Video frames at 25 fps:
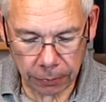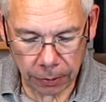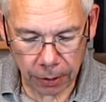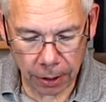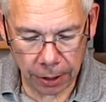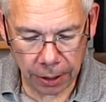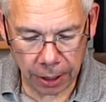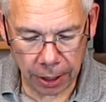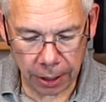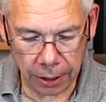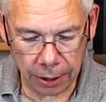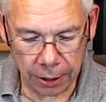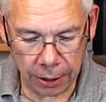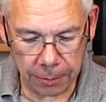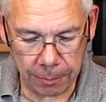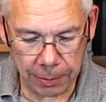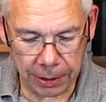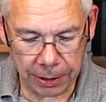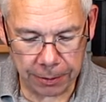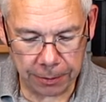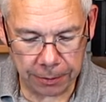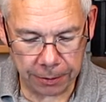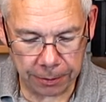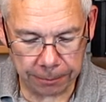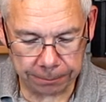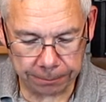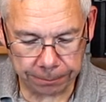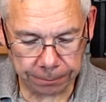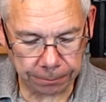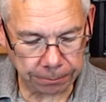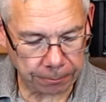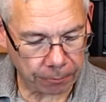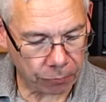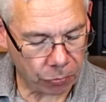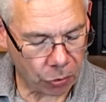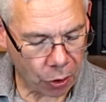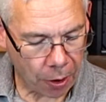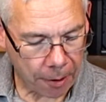Yeah, a little bit
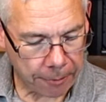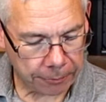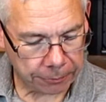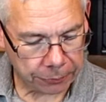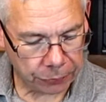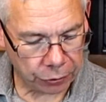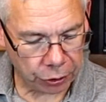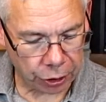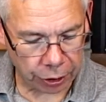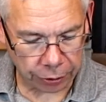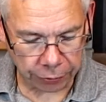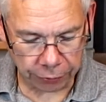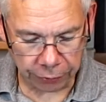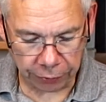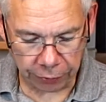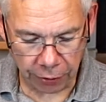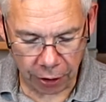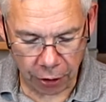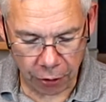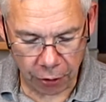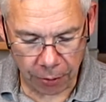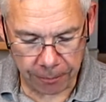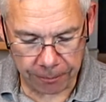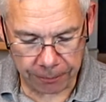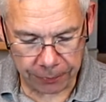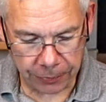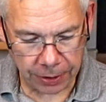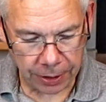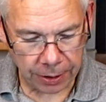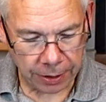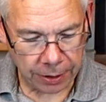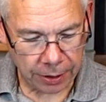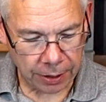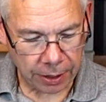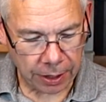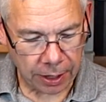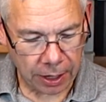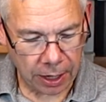not so
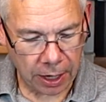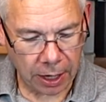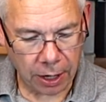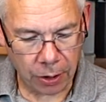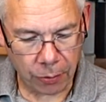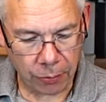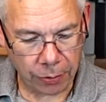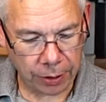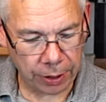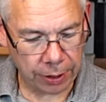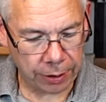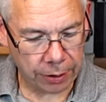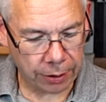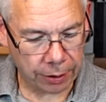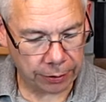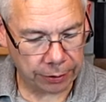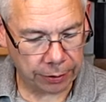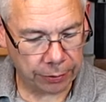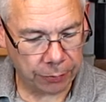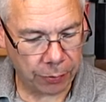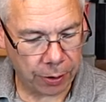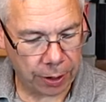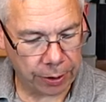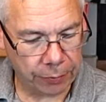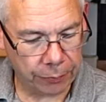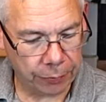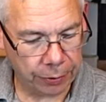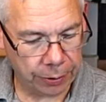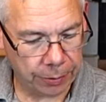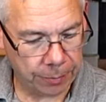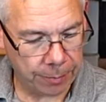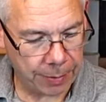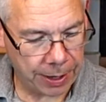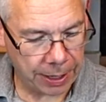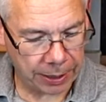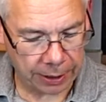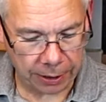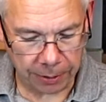airy on the one with the
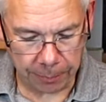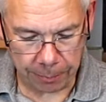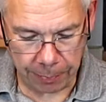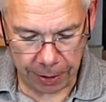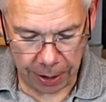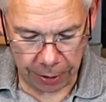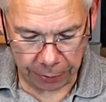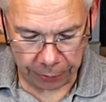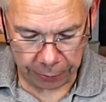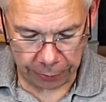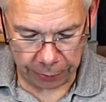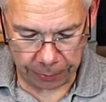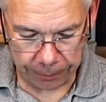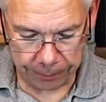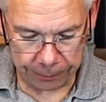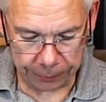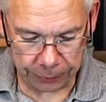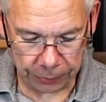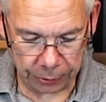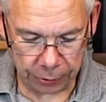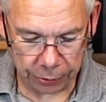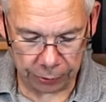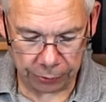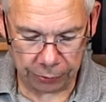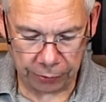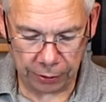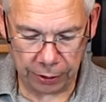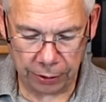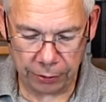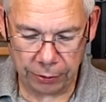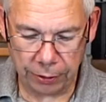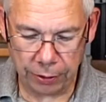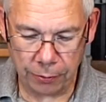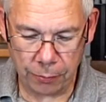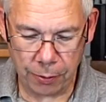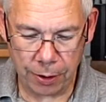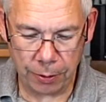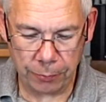baking powder considering
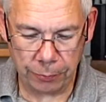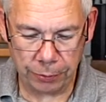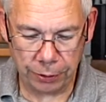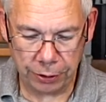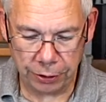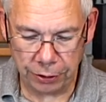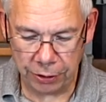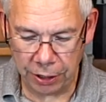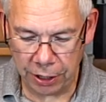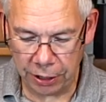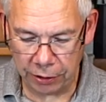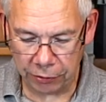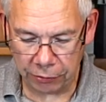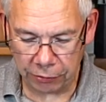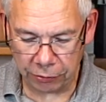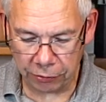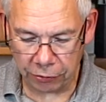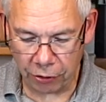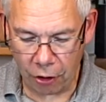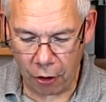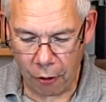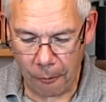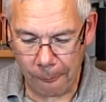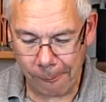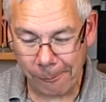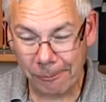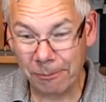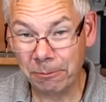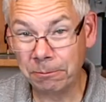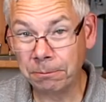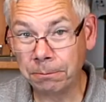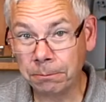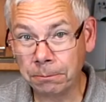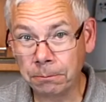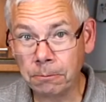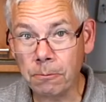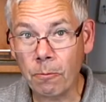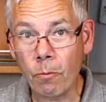the one with the yeast. So
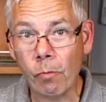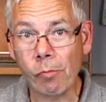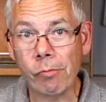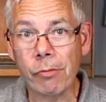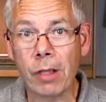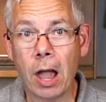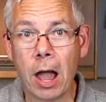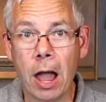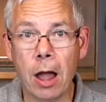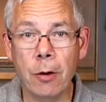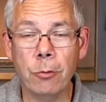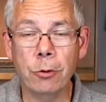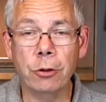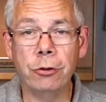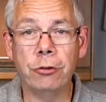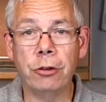I would